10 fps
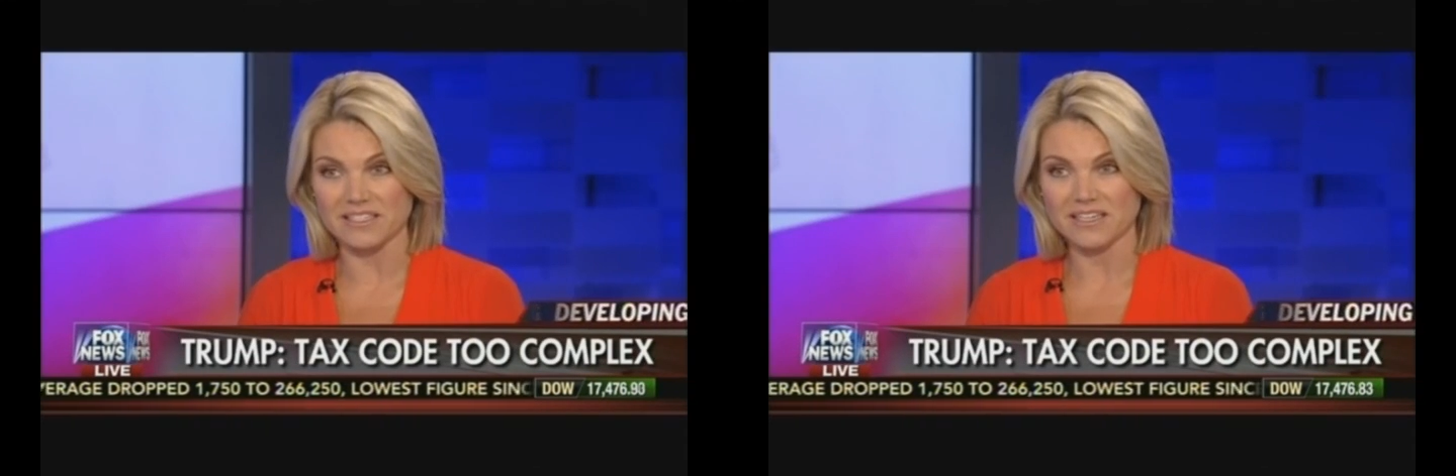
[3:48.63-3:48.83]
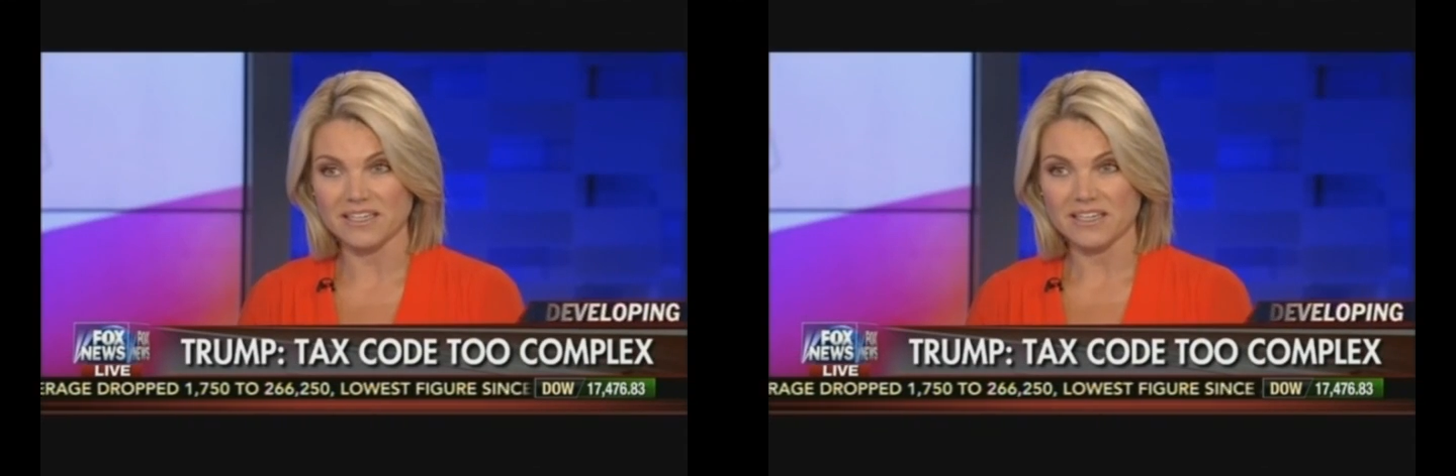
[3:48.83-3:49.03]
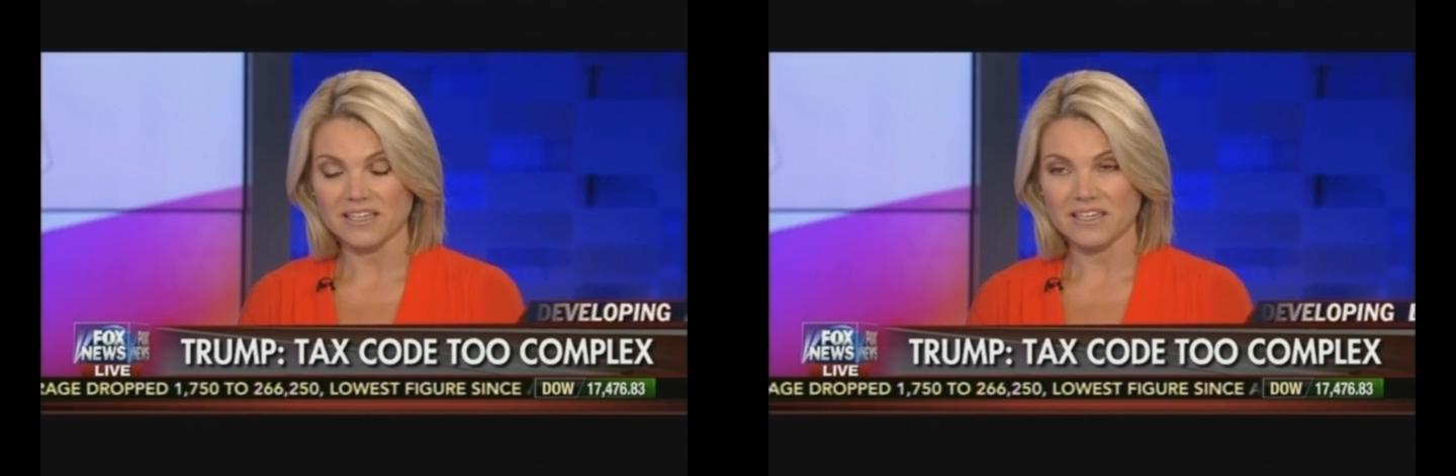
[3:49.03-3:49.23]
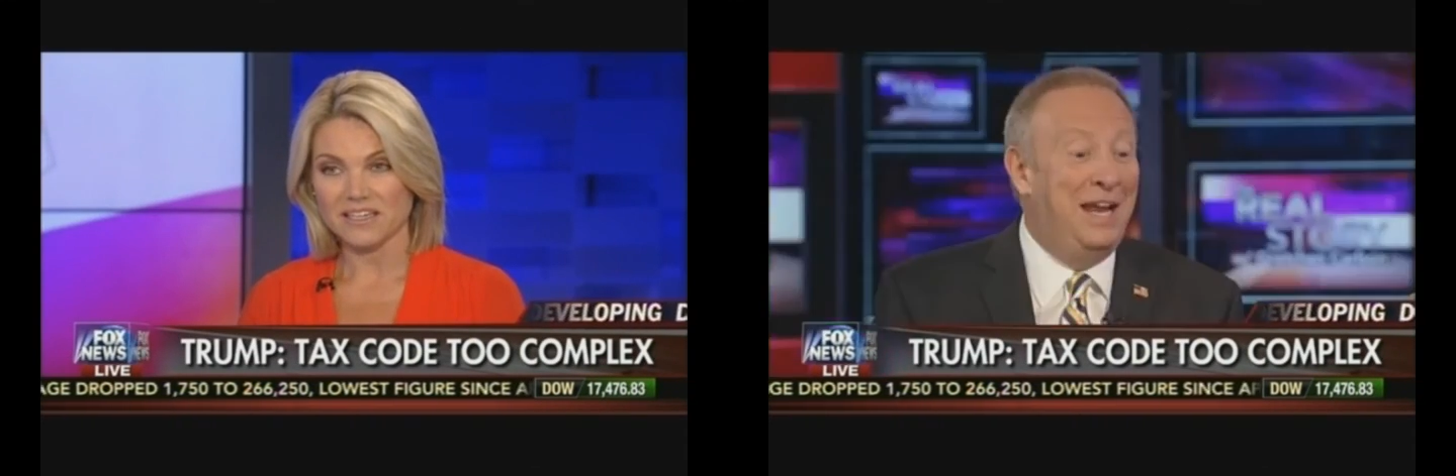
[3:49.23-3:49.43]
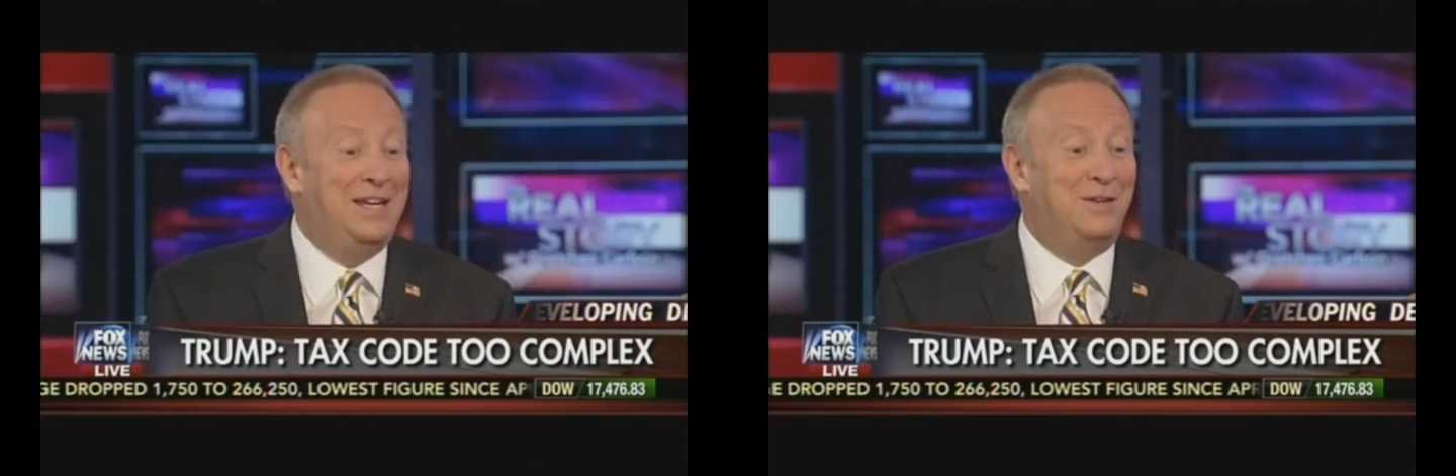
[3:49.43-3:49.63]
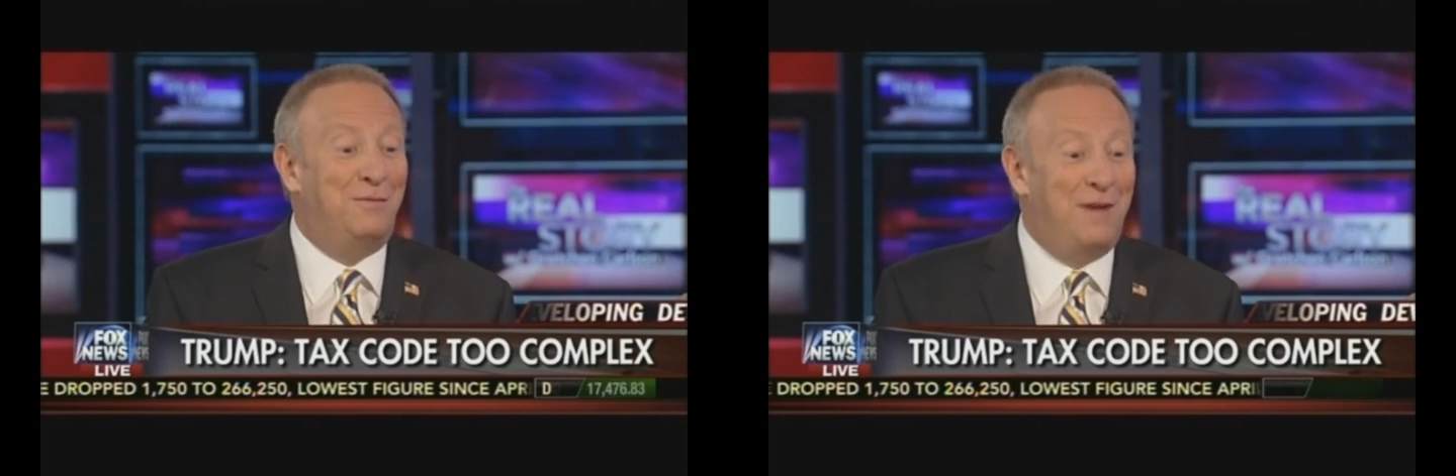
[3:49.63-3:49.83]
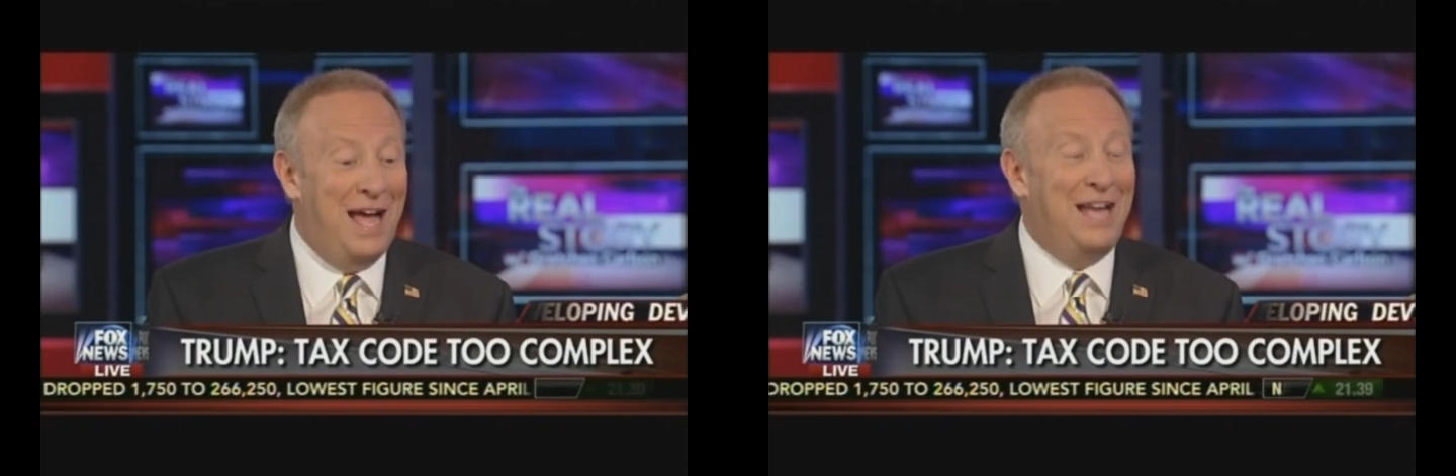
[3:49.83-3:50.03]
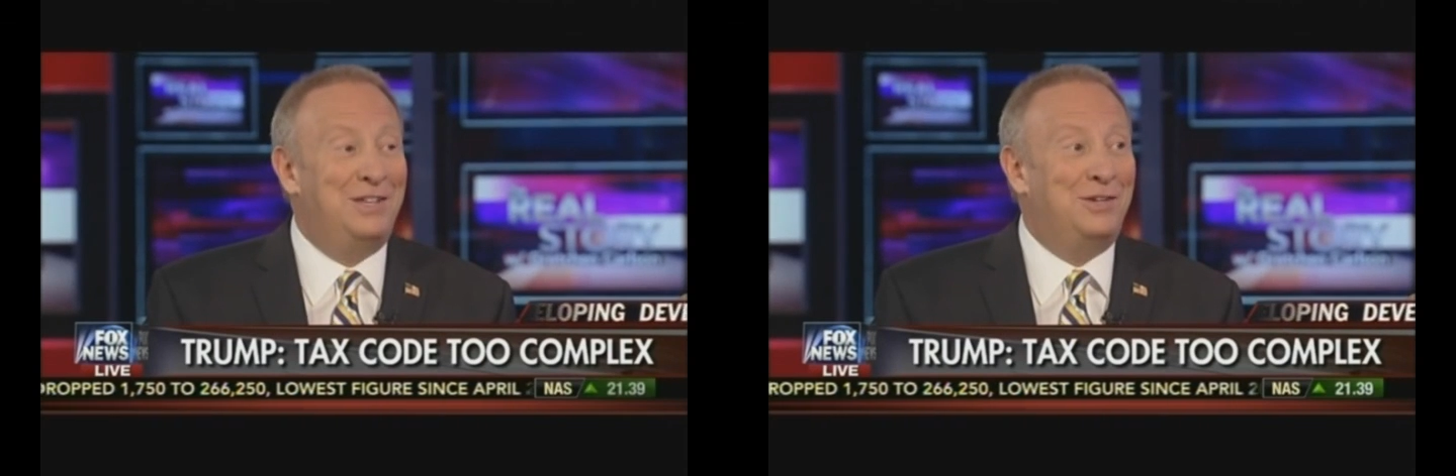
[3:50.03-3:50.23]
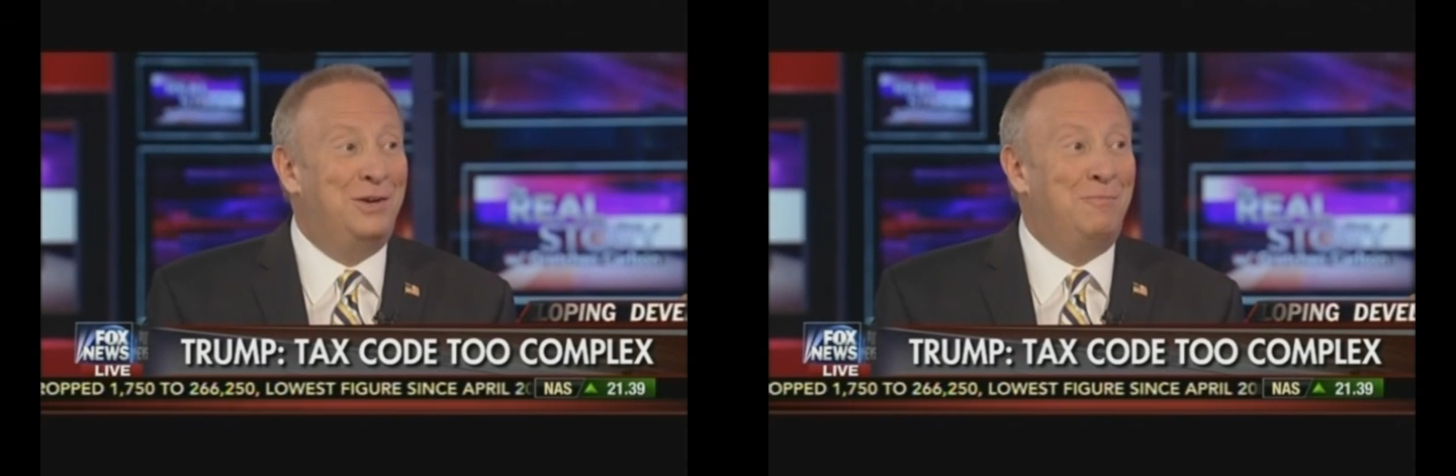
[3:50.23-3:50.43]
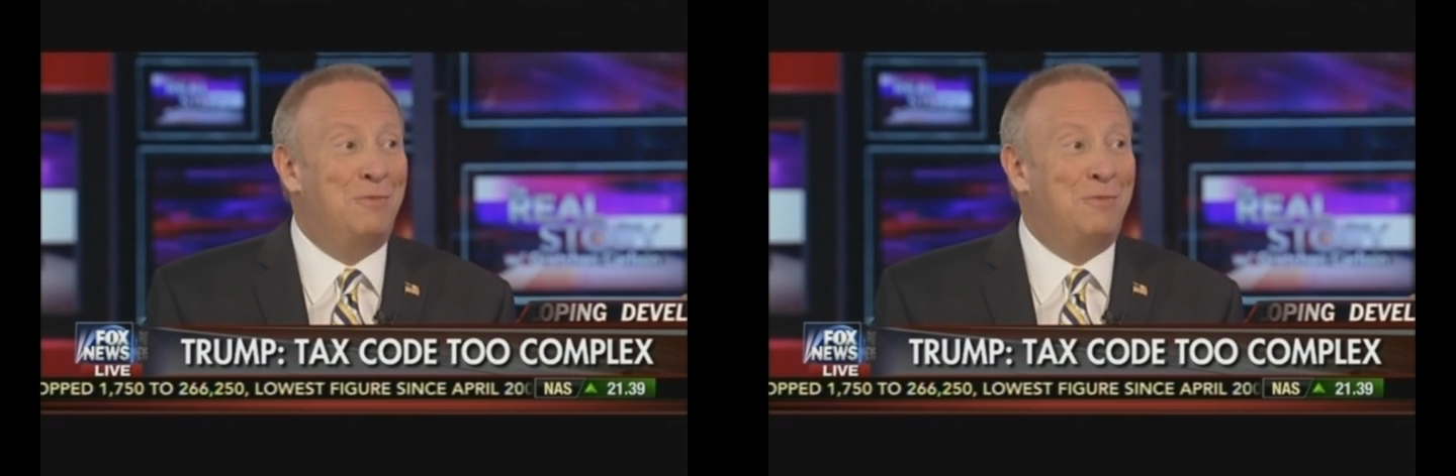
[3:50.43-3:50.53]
Yeah, he defies